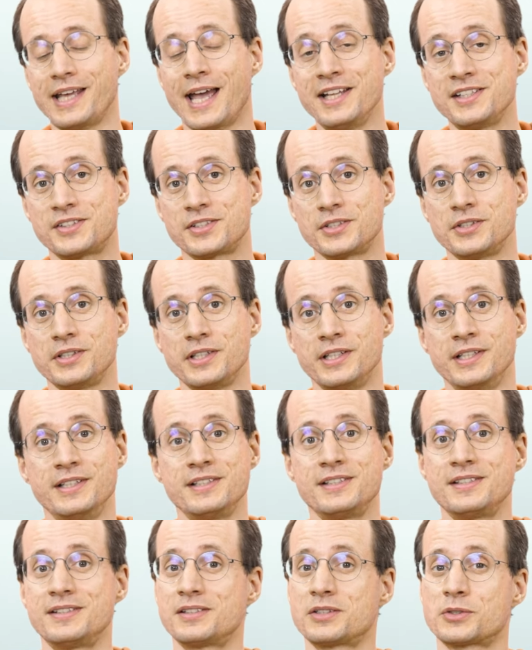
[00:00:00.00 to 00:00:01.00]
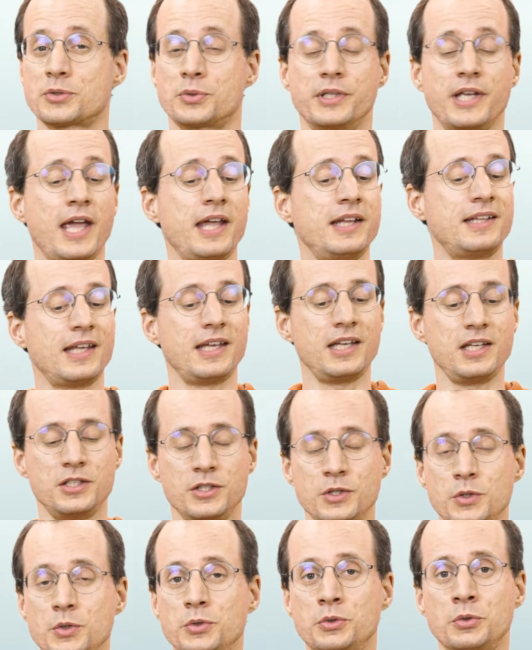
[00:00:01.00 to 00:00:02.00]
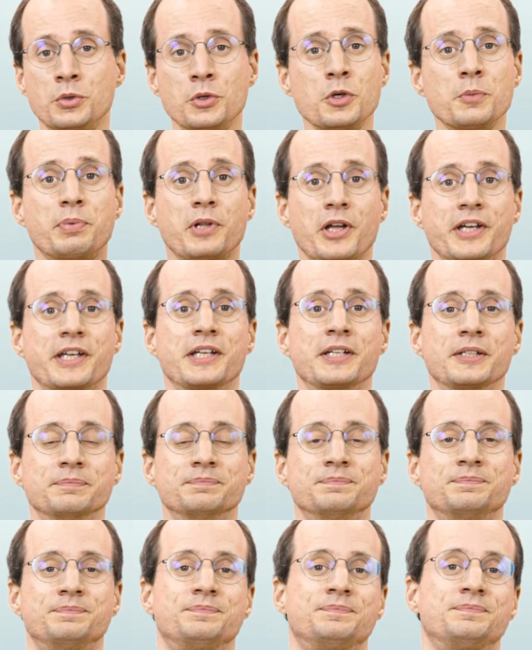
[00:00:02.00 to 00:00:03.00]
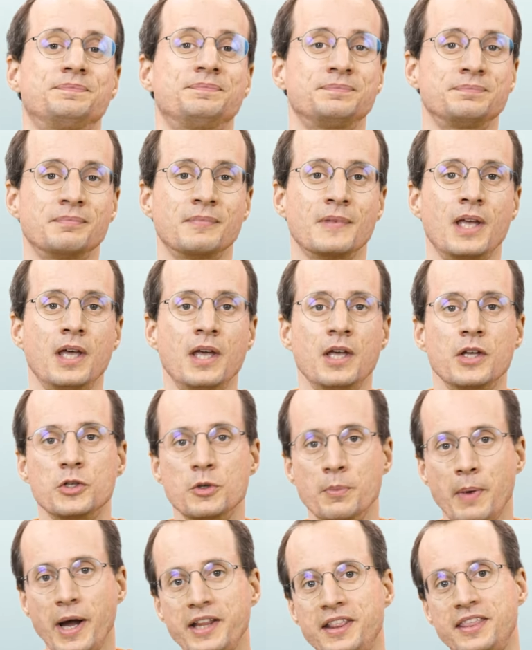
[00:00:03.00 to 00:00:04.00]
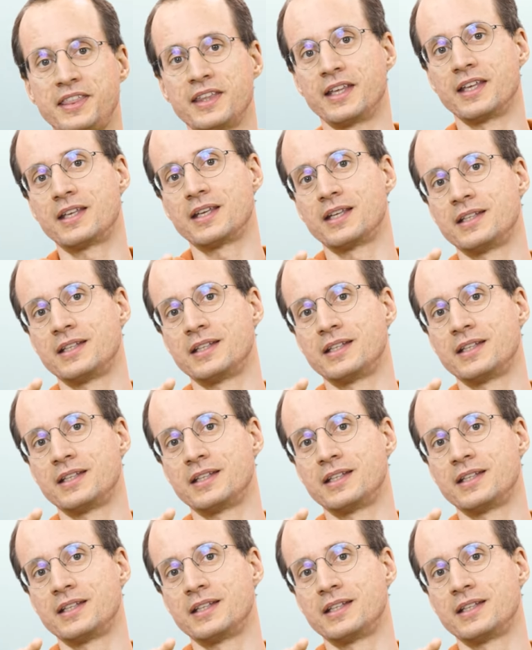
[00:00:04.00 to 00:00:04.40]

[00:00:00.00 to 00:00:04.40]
answer is create a new Tutor plugin. You might think